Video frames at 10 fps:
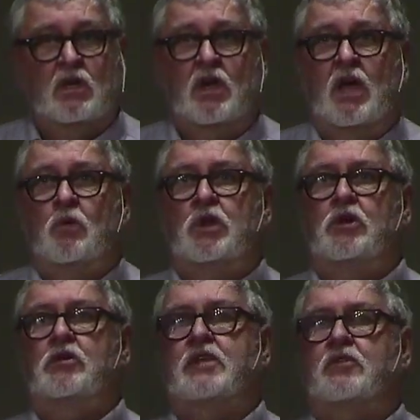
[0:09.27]
And we
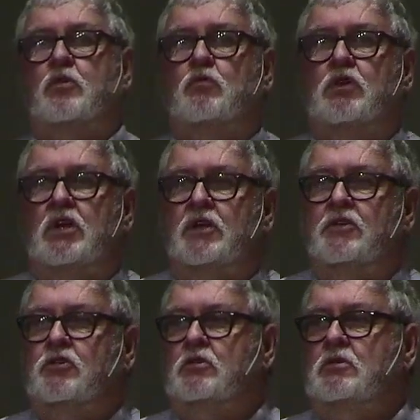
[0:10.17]
looked at
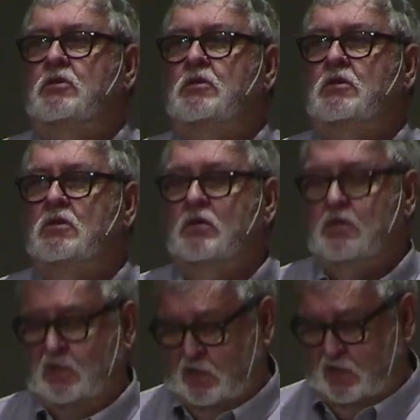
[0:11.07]
gorillas.
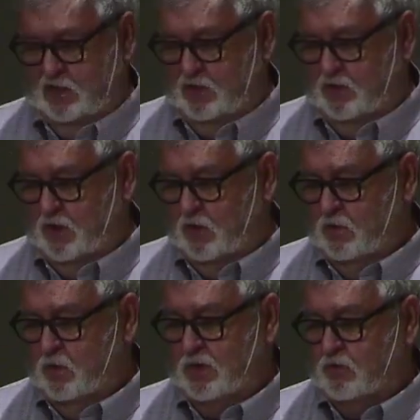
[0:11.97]
You know,
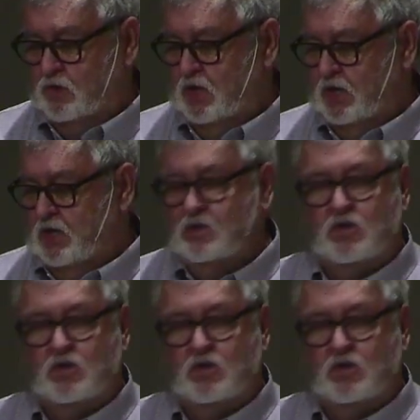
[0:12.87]
what a gorilla is,